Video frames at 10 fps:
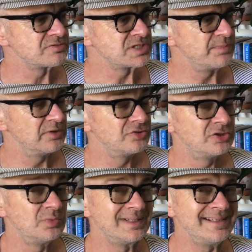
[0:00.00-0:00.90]
respond
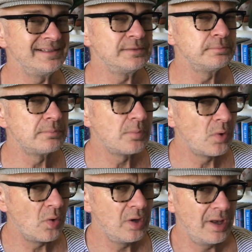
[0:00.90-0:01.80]
to a little
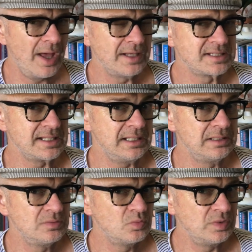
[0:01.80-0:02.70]
more light
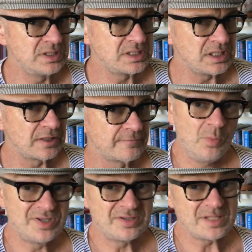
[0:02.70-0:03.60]
in winter,
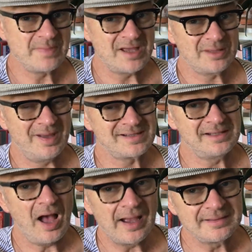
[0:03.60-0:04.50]
which does make them actually
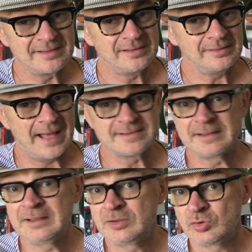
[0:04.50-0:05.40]
ideal as an
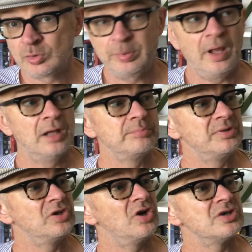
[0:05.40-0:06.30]
indoor plant,
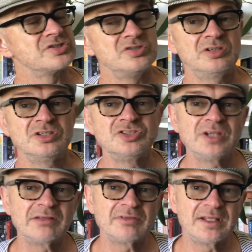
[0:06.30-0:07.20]
because you can
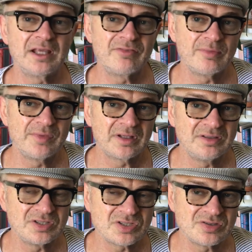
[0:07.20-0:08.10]
generally give them the
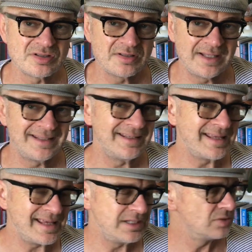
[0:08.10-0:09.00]
conditions that they need
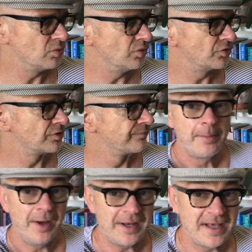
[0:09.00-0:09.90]
indoors.
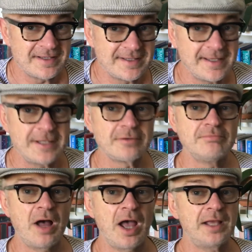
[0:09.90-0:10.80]
But as I said,
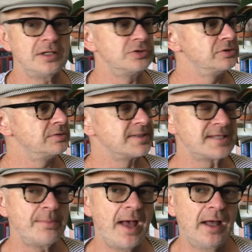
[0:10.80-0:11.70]
mine do
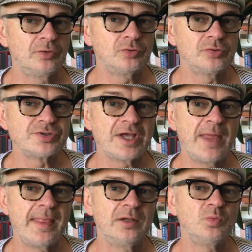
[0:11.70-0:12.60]
summer outdoors
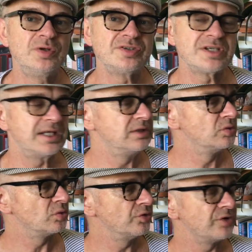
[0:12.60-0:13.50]
and then winter
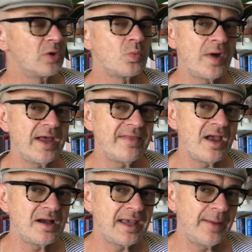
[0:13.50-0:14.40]
indoors. And where they
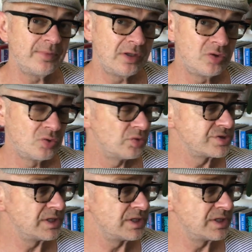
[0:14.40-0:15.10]
are kept indoors